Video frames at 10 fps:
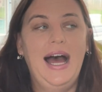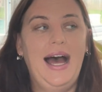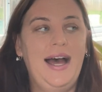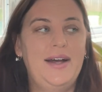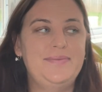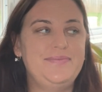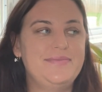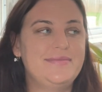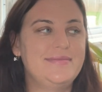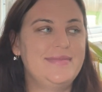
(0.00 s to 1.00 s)

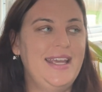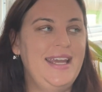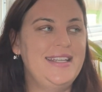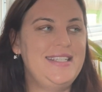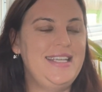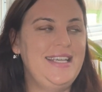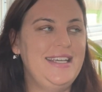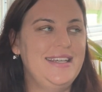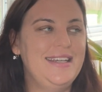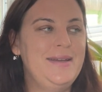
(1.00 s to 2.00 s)
And
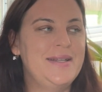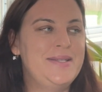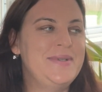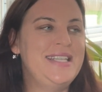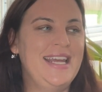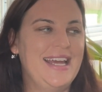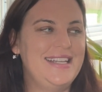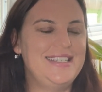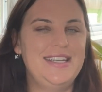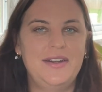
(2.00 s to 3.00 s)
he puts up his
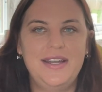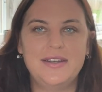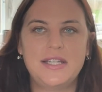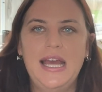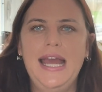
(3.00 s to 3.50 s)
hand, and he goes,